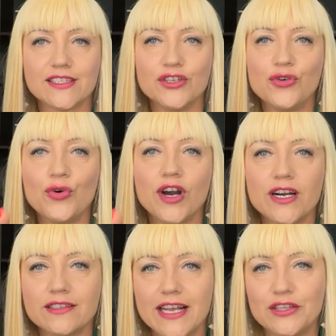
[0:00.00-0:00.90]
you
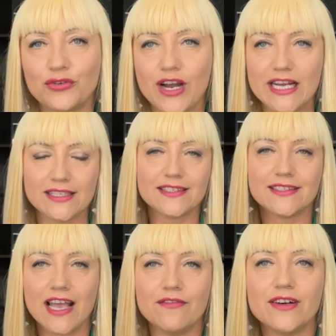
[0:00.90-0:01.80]
heard that right,
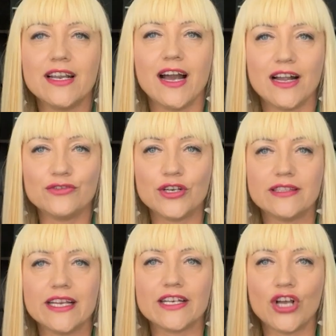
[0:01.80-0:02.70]

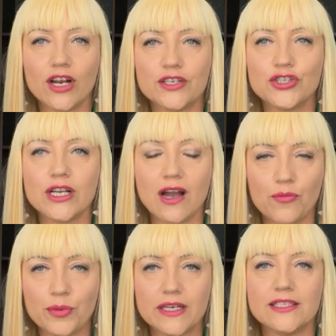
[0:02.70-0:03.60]
700 technology
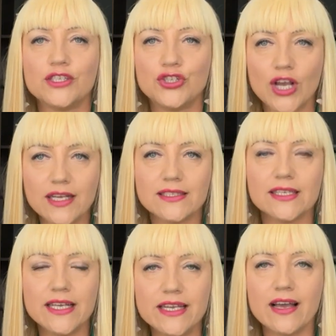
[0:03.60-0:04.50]
companies just
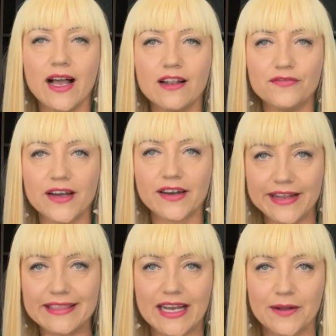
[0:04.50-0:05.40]
in
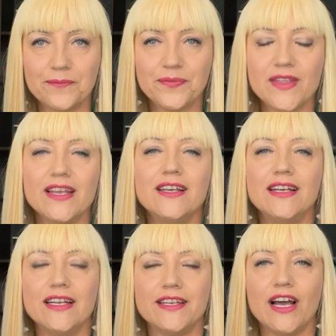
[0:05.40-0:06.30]
Alpharetta.
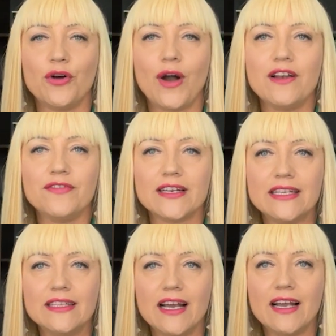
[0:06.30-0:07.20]
Now, Alpharetta